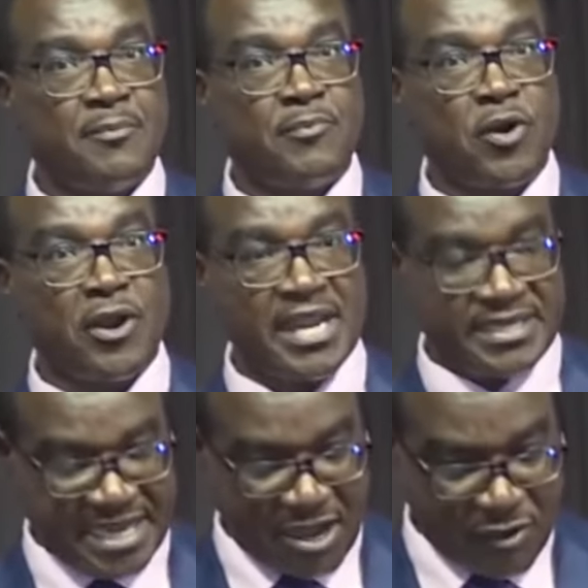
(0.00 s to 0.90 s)

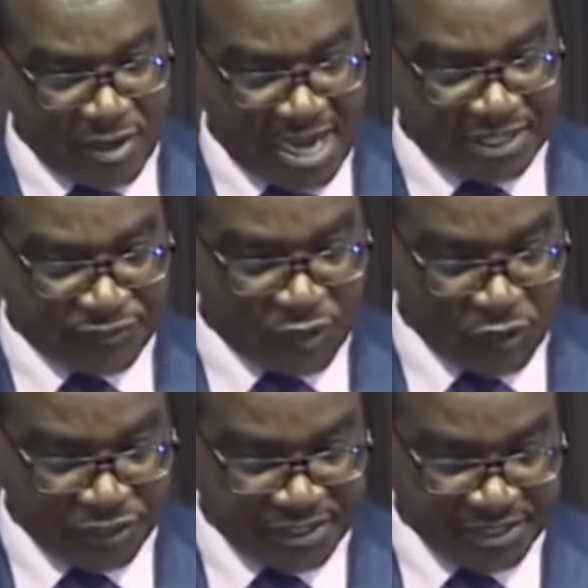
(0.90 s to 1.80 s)
broken down as
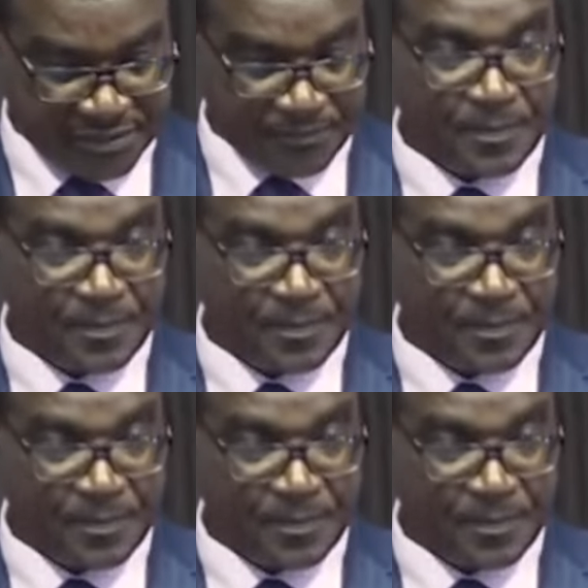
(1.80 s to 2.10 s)
follows.